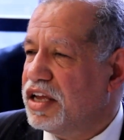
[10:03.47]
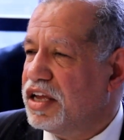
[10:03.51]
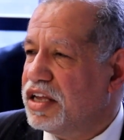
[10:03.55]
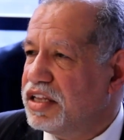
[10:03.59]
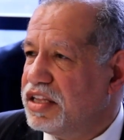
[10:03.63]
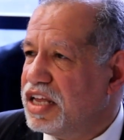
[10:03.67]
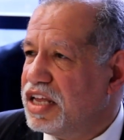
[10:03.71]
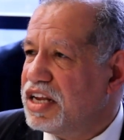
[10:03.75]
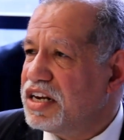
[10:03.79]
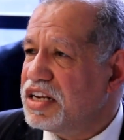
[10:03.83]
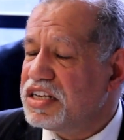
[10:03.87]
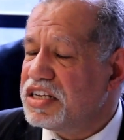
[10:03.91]

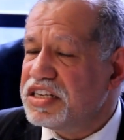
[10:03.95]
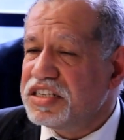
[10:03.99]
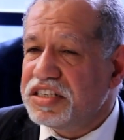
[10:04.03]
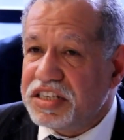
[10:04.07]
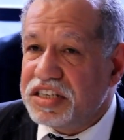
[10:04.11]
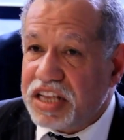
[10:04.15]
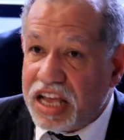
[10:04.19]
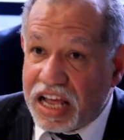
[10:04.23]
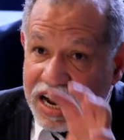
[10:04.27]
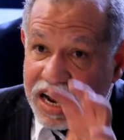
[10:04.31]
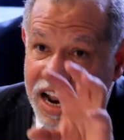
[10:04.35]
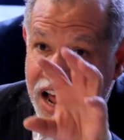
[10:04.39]
there is
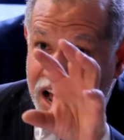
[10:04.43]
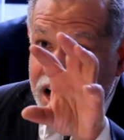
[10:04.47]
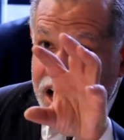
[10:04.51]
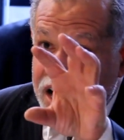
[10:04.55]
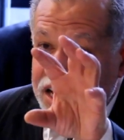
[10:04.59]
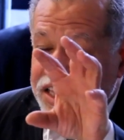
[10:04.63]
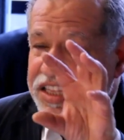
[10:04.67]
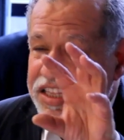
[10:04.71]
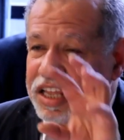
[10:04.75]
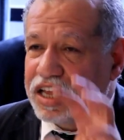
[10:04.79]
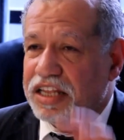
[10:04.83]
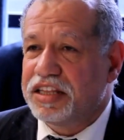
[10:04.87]
a
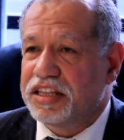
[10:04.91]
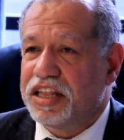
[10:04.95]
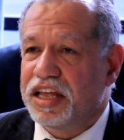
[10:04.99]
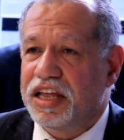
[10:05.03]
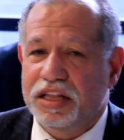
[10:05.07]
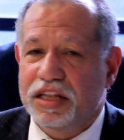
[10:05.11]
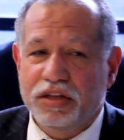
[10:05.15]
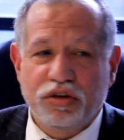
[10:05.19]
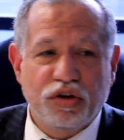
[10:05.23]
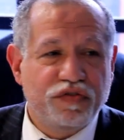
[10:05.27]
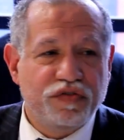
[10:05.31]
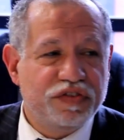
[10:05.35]
light at the
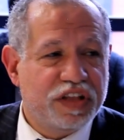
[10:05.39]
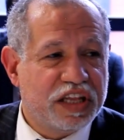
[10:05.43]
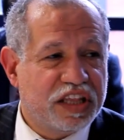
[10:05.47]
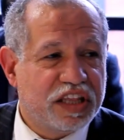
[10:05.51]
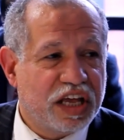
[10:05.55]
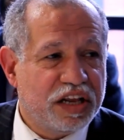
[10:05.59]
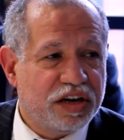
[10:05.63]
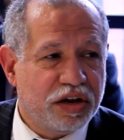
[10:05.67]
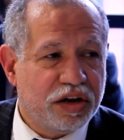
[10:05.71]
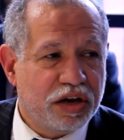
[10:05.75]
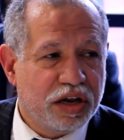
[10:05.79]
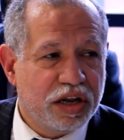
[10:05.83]
end of the
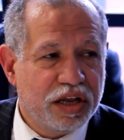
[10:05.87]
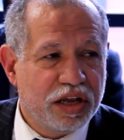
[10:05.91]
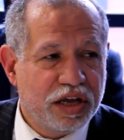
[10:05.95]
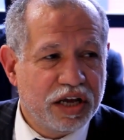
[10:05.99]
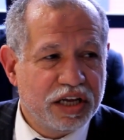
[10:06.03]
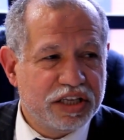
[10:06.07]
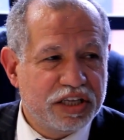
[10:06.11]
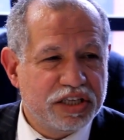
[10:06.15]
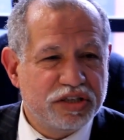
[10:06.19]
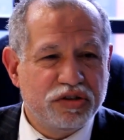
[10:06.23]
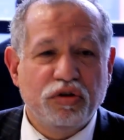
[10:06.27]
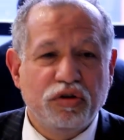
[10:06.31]
tunnel. It
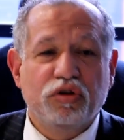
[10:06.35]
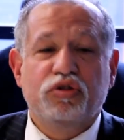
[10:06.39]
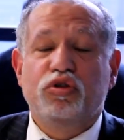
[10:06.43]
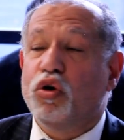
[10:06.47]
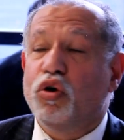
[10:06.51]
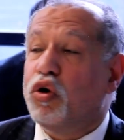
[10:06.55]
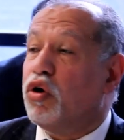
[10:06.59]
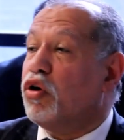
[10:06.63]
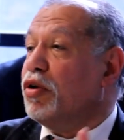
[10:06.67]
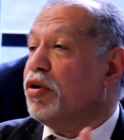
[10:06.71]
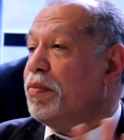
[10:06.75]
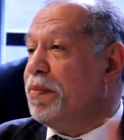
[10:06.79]
is not
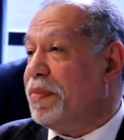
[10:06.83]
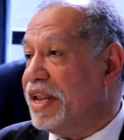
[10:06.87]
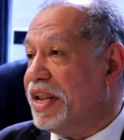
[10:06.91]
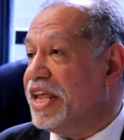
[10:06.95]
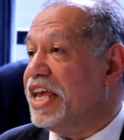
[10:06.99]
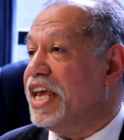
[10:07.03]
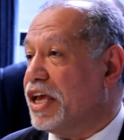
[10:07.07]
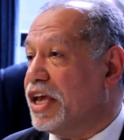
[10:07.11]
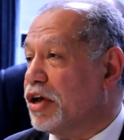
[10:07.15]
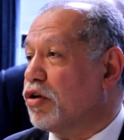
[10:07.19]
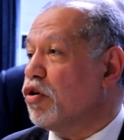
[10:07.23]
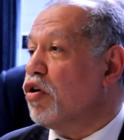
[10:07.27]
all
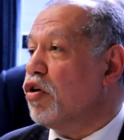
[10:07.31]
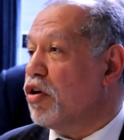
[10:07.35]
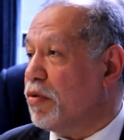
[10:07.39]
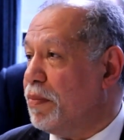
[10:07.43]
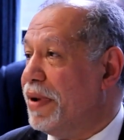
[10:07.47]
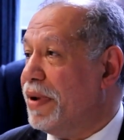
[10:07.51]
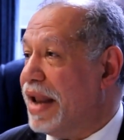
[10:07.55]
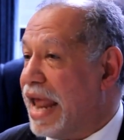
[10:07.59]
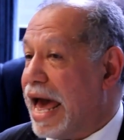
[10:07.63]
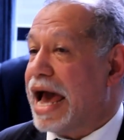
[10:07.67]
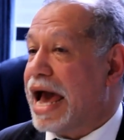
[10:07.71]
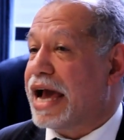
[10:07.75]
bleak or
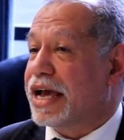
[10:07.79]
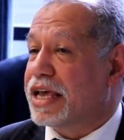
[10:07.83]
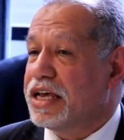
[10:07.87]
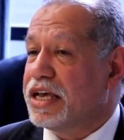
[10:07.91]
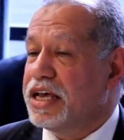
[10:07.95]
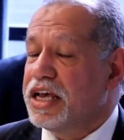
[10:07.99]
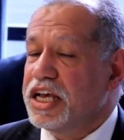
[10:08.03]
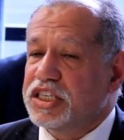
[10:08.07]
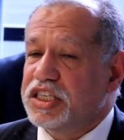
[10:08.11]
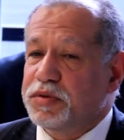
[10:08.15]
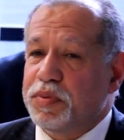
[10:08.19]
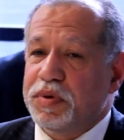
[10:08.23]
black,
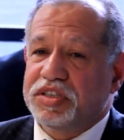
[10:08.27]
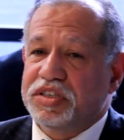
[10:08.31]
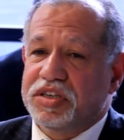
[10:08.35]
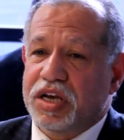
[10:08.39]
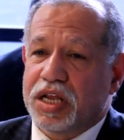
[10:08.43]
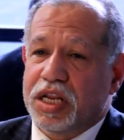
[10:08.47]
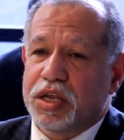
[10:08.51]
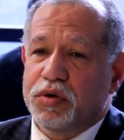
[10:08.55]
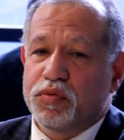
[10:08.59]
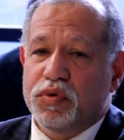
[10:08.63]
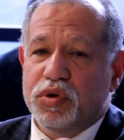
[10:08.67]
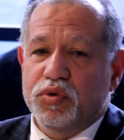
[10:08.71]

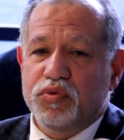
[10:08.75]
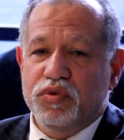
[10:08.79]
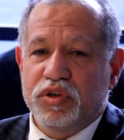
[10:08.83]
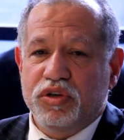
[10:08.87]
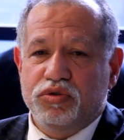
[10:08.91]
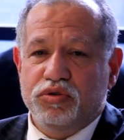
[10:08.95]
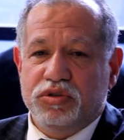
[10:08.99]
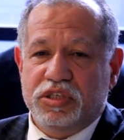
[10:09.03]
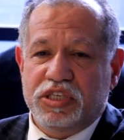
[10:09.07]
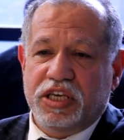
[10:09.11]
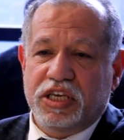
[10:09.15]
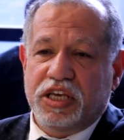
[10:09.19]
especially when you
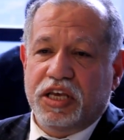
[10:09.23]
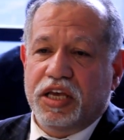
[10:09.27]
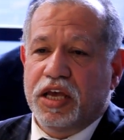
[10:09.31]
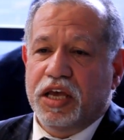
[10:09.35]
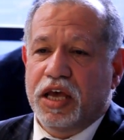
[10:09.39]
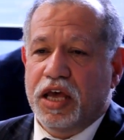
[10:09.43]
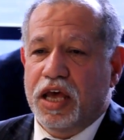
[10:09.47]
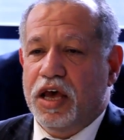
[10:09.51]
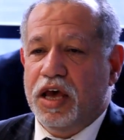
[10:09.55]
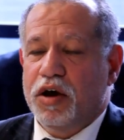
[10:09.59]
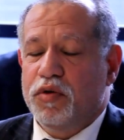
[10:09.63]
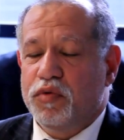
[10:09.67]
see,
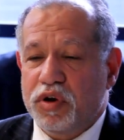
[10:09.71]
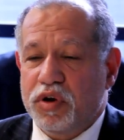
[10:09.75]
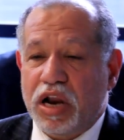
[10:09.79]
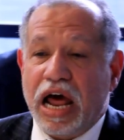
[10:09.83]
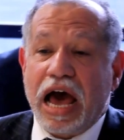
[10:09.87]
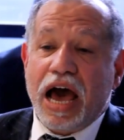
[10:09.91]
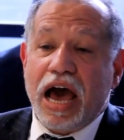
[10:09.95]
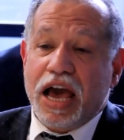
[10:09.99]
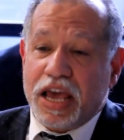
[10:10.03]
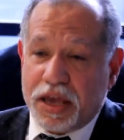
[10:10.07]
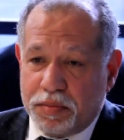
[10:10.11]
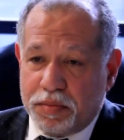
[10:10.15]
when
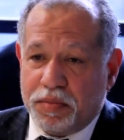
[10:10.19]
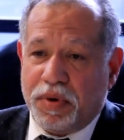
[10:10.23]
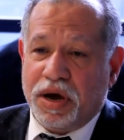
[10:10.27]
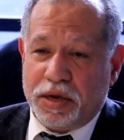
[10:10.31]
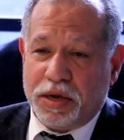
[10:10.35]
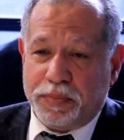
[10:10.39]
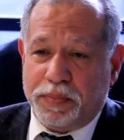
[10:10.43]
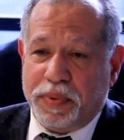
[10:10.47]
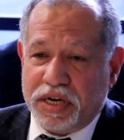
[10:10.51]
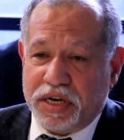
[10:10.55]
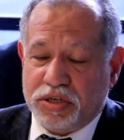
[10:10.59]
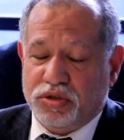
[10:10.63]
I my
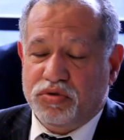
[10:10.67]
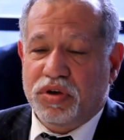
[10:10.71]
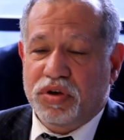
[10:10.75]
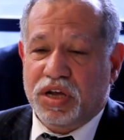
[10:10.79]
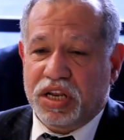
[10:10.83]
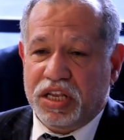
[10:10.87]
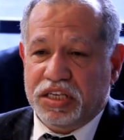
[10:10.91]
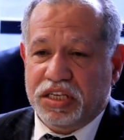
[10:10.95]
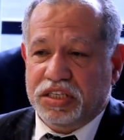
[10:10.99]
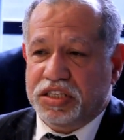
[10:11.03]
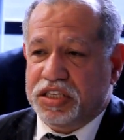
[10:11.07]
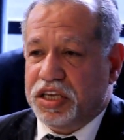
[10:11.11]

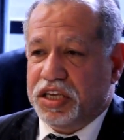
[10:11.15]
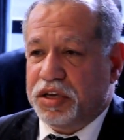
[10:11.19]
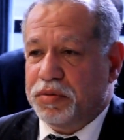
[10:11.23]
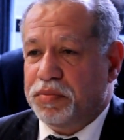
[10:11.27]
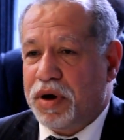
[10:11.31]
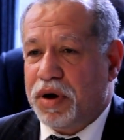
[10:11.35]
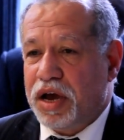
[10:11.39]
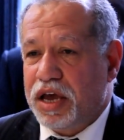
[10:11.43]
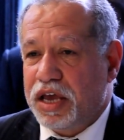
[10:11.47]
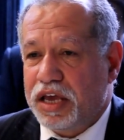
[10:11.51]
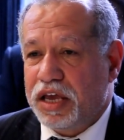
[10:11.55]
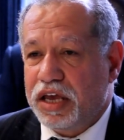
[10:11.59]
personally see
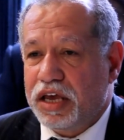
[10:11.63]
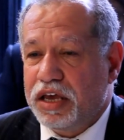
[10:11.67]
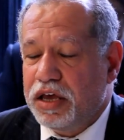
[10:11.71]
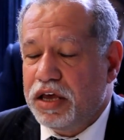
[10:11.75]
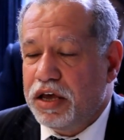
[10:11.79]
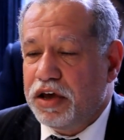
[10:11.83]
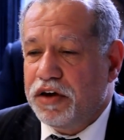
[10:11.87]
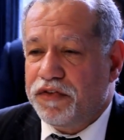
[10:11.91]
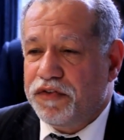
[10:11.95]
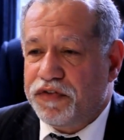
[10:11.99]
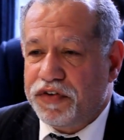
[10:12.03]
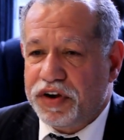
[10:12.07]
my
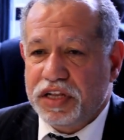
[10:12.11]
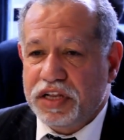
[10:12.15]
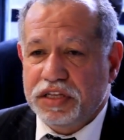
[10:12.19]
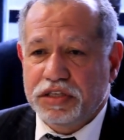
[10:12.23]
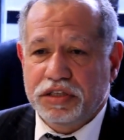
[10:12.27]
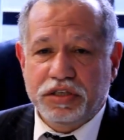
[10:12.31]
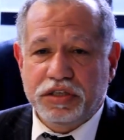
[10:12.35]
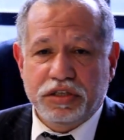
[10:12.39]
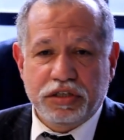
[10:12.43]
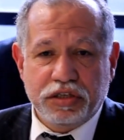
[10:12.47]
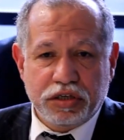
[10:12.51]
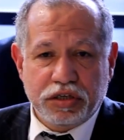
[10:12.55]

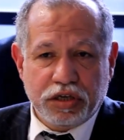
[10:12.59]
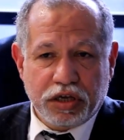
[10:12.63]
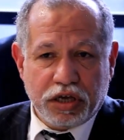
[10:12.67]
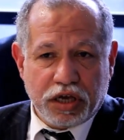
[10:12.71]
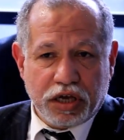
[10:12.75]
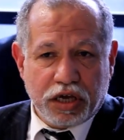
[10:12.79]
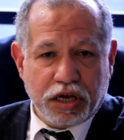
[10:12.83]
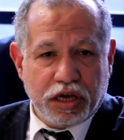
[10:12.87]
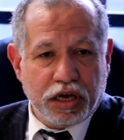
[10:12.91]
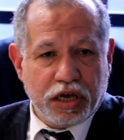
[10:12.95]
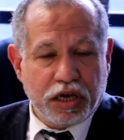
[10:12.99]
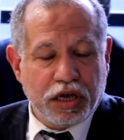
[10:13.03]
friends,
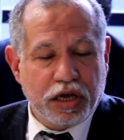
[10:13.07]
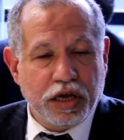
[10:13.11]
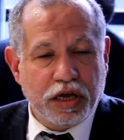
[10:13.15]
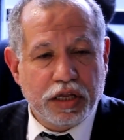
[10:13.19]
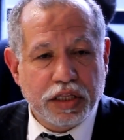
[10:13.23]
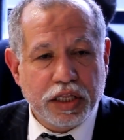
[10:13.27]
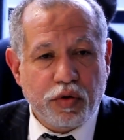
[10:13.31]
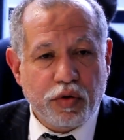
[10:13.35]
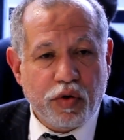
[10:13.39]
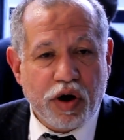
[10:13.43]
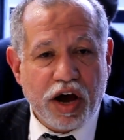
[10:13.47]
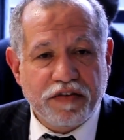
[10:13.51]
uh,
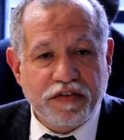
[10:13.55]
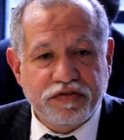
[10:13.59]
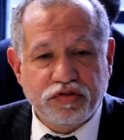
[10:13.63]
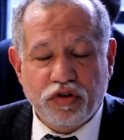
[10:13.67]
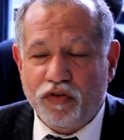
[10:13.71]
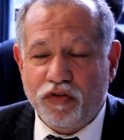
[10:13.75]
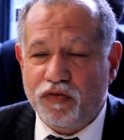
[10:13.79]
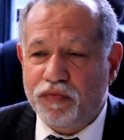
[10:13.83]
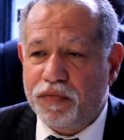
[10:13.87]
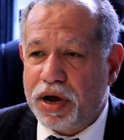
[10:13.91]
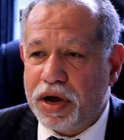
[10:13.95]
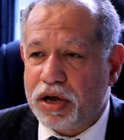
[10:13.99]
the wives
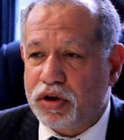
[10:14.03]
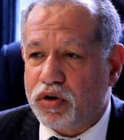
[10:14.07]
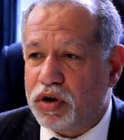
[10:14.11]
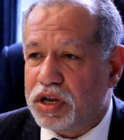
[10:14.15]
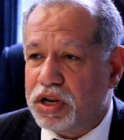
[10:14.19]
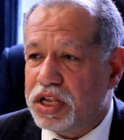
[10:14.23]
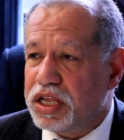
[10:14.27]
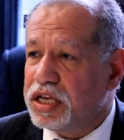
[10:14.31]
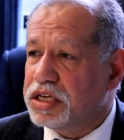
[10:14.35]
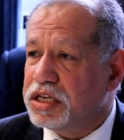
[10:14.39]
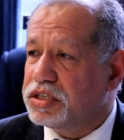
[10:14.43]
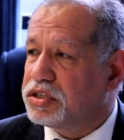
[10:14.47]
of my
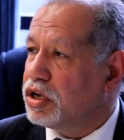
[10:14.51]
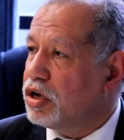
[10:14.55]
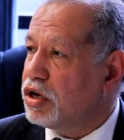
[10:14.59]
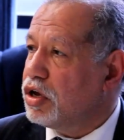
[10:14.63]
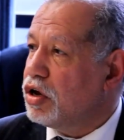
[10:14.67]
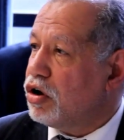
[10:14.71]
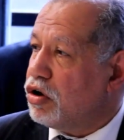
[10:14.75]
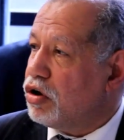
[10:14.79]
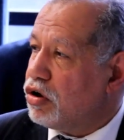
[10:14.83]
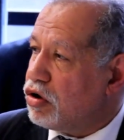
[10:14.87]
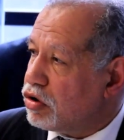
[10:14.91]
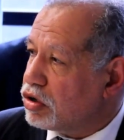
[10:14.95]
colleagues,
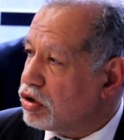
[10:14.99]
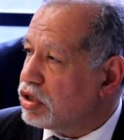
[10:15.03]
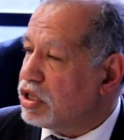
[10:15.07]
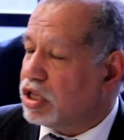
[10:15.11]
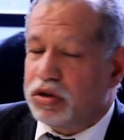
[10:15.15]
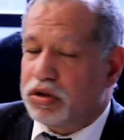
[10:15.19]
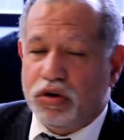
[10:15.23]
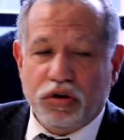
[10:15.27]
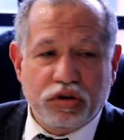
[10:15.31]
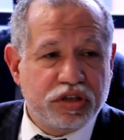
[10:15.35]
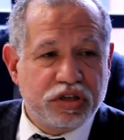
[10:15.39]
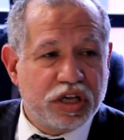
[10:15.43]
or the
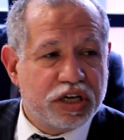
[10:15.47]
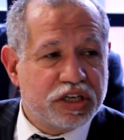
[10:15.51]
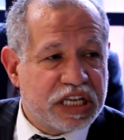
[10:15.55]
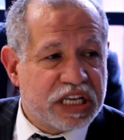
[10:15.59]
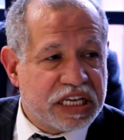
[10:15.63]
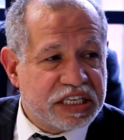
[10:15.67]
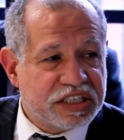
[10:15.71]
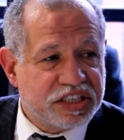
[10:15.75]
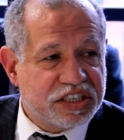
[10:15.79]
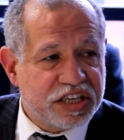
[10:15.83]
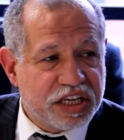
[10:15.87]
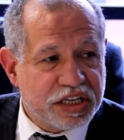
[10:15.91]
daughters
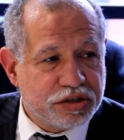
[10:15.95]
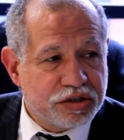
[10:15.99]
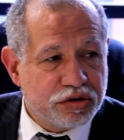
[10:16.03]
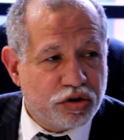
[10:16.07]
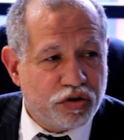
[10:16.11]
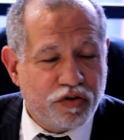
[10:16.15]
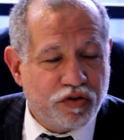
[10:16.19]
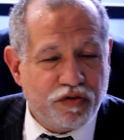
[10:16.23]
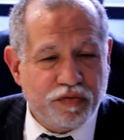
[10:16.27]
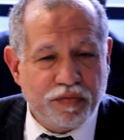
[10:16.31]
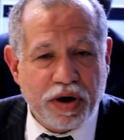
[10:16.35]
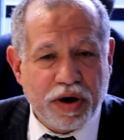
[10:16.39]
and sons
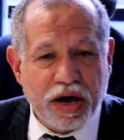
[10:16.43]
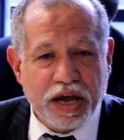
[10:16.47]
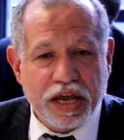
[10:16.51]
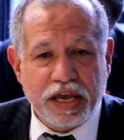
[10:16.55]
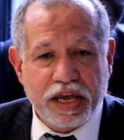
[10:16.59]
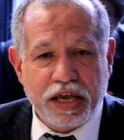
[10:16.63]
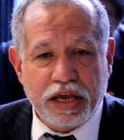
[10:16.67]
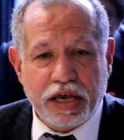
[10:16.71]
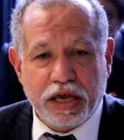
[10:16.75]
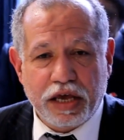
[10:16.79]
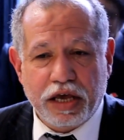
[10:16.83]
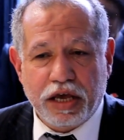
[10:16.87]
of
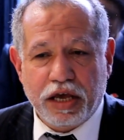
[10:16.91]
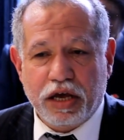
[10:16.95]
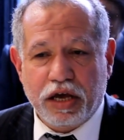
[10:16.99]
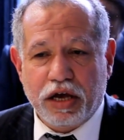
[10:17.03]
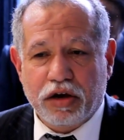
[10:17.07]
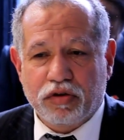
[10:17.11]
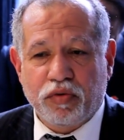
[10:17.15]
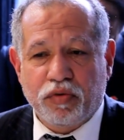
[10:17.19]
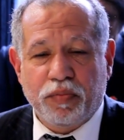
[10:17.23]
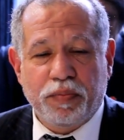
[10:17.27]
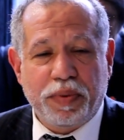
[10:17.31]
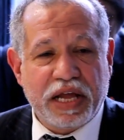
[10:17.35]
my uh,
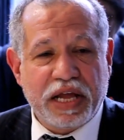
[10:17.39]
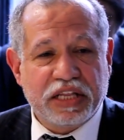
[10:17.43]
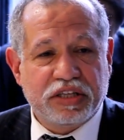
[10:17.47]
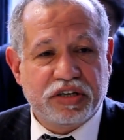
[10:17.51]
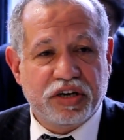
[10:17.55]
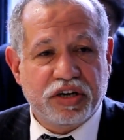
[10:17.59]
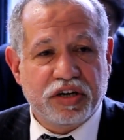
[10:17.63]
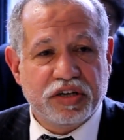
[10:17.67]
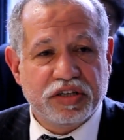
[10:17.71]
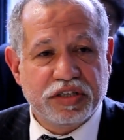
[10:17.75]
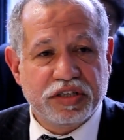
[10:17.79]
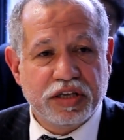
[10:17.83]

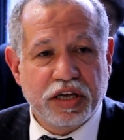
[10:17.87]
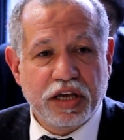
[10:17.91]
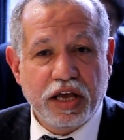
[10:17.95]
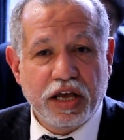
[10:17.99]
compatriots.